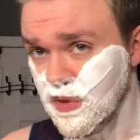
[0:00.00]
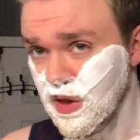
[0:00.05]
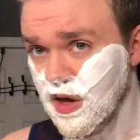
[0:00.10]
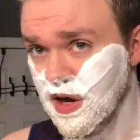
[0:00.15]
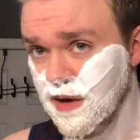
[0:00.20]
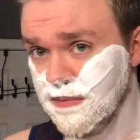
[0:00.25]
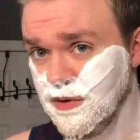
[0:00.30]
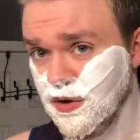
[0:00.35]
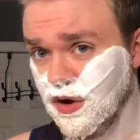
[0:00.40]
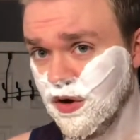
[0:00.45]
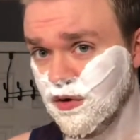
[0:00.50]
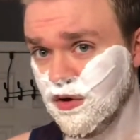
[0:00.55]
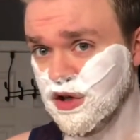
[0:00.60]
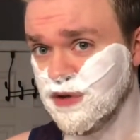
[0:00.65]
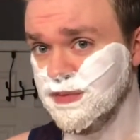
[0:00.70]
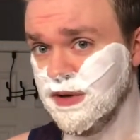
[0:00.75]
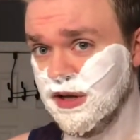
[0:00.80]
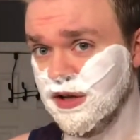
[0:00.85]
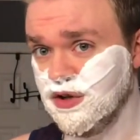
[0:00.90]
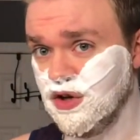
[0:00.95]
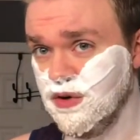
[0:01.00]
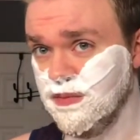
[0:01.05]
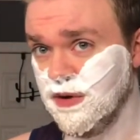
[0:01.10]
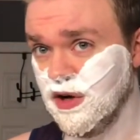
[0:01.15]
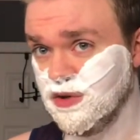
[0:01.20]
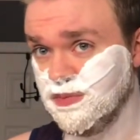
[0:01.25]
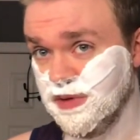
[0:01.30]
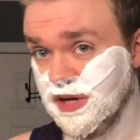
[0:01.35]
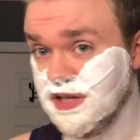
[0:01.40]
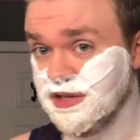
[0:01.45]
um, you're not going to smell it too
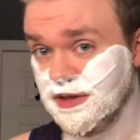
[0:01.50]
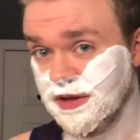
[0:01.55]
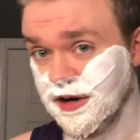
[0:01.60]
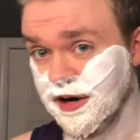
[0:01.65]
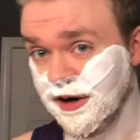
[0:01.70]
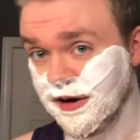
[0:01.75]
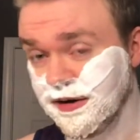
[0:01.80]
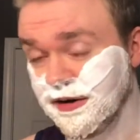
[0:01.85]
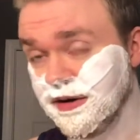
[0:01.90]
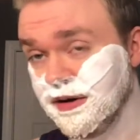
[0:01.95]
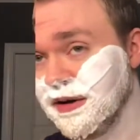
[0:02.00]
much, but it's there.